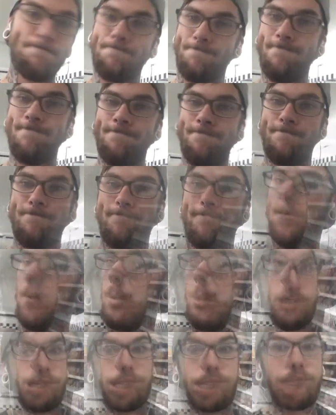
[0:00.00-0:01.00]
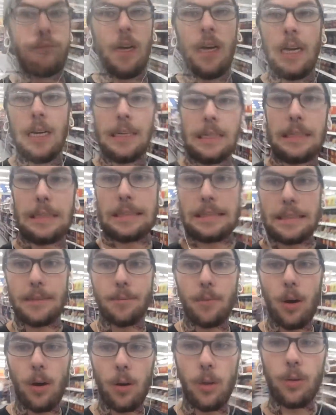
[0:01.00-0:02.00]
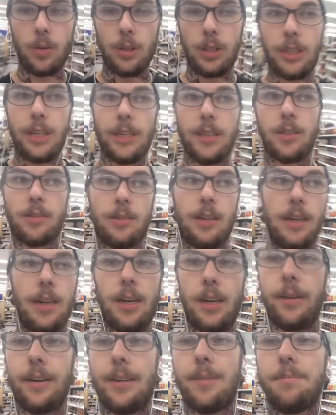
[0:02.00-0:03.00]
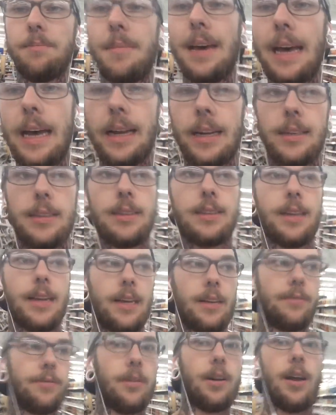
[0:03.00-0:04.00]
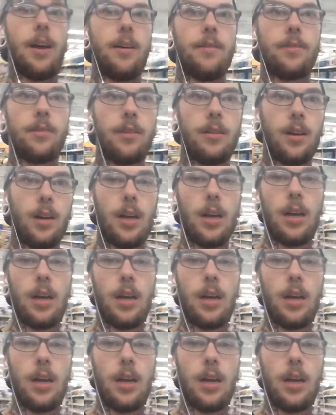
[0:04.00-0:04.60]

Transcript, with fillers: Mm-hmm. One Getting my oil changed right now, and man, it's taking forever.